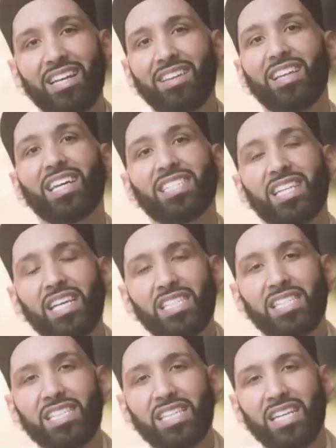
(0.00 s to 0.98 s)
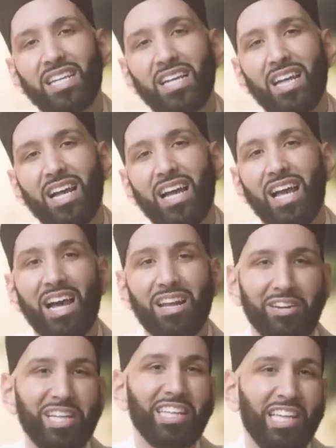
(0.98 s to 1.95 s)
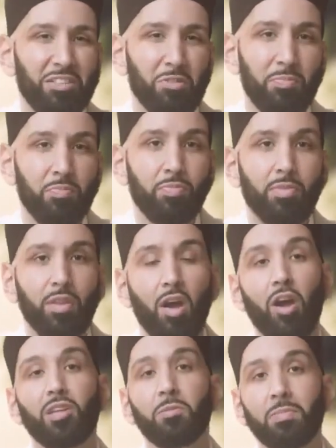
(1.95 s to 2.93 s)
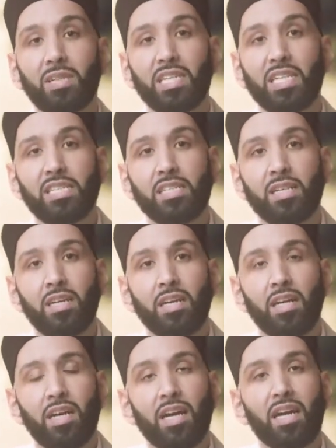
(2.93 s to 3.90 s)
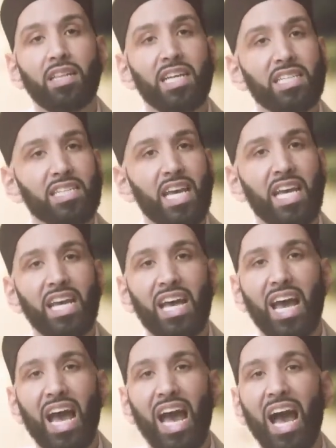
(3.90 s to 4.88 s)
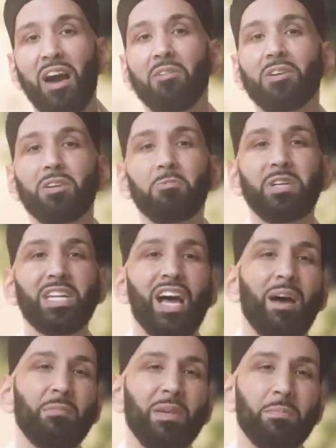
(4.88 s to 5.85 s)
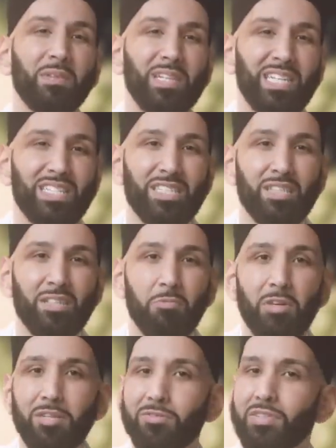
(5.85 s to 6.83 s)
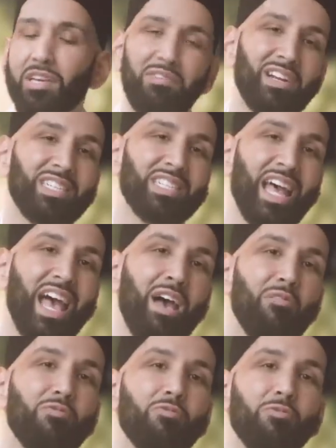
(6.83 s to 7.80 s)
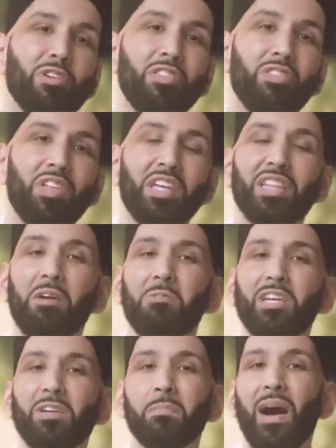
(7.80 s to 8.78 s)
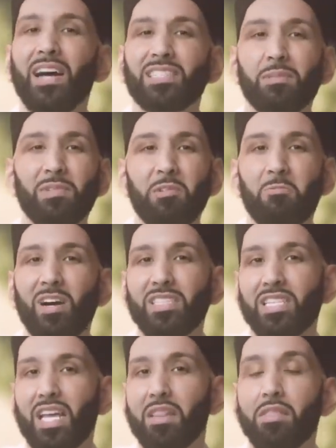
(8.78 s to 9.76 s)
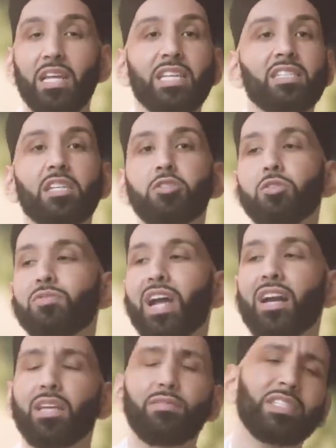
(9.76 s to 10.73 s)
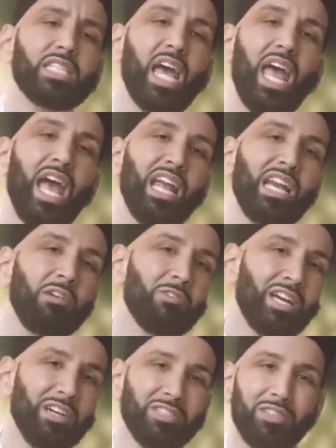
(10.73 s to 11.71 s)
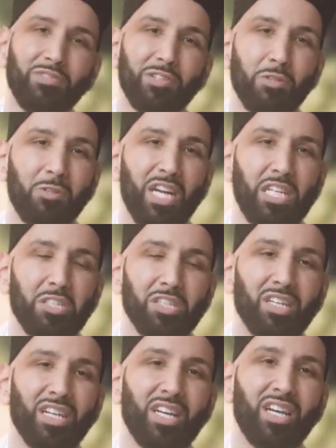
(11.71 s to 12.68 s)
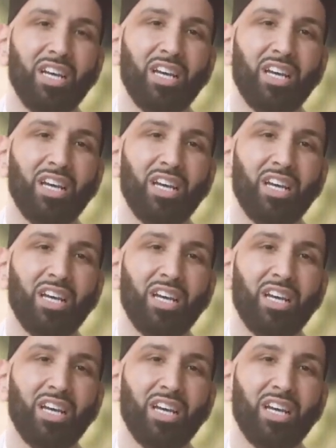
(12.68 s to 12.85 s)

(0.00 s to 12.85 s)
And Allah says, Herlalitum, are you pleased? And they say, How could we not be pleased when you've given us everything that we could possibly want and things that you've not given to anyone else of your creation?